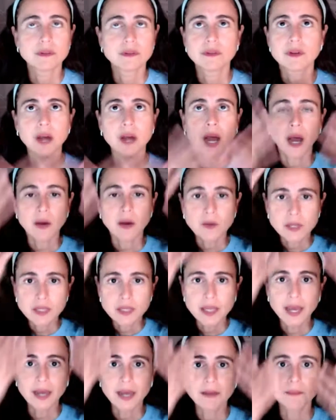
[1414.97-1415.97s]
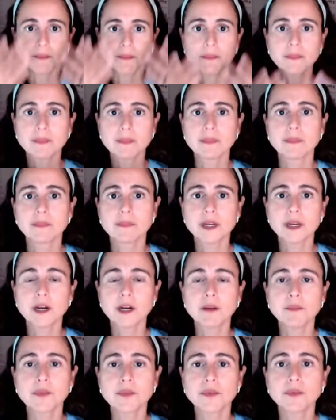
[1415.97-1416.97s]
how can that
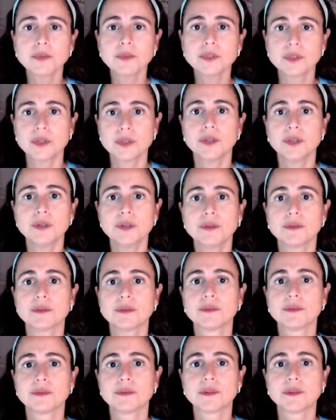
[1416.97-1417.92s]
come through to you?